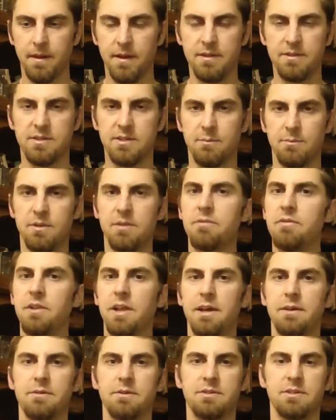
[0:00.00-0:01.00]
and some of the
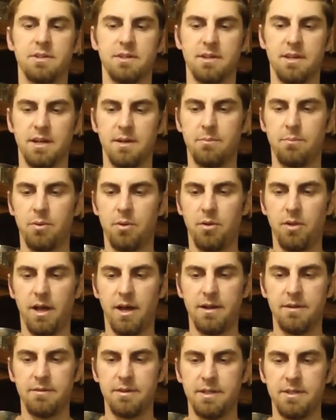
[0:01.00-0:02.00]
flavors you can kind of pull
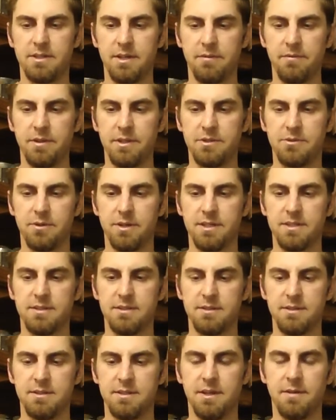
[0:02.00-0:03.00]
out of it. It definitely
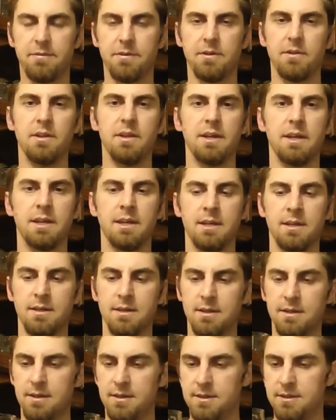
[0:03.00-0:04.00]
drinks differently.
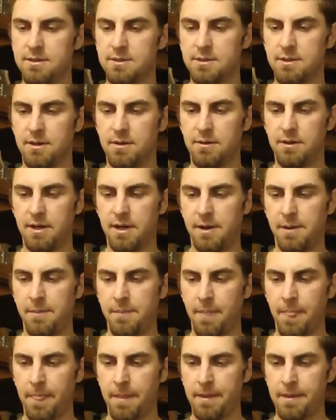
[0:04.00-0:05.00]
So uh,
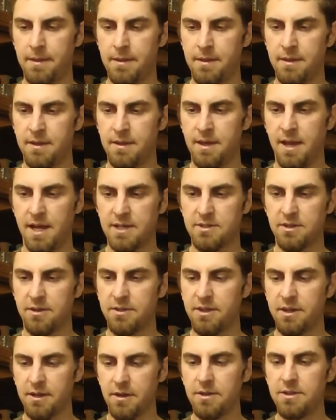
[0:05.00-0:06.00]
actually,
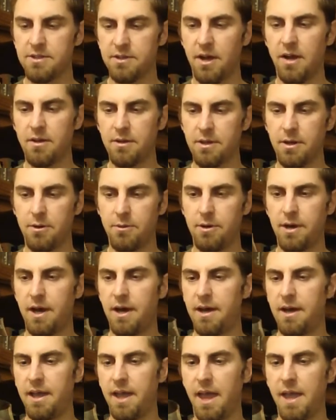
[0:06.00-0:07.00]
I think I'll I'll go
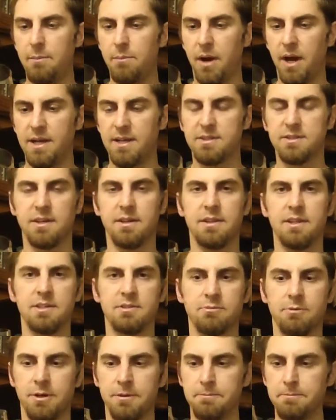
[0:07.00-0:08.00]
uh, A minus on
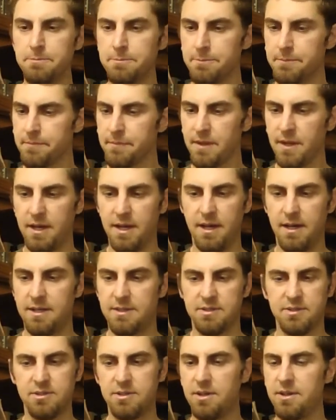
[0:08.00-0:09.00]
this one. Uh,
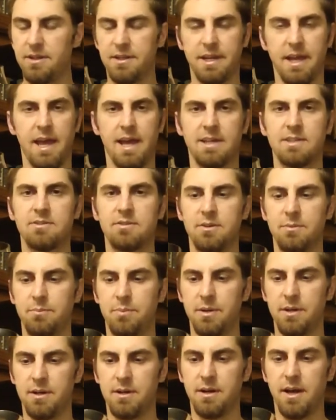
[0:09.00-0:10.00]
it's still an
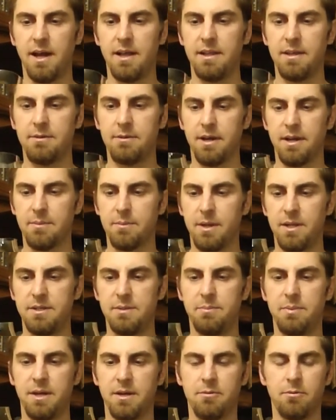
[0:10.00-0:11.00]
excellent beer. Highly recommend
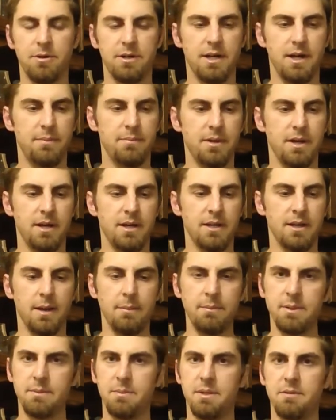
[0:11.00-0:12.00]
you pick one up. Uh,
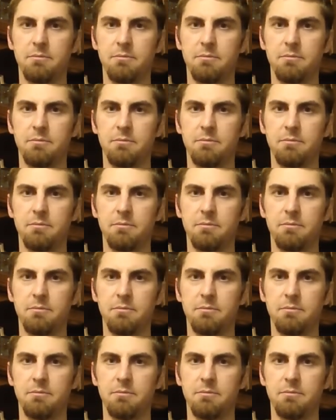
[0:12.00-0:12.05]
I'm going to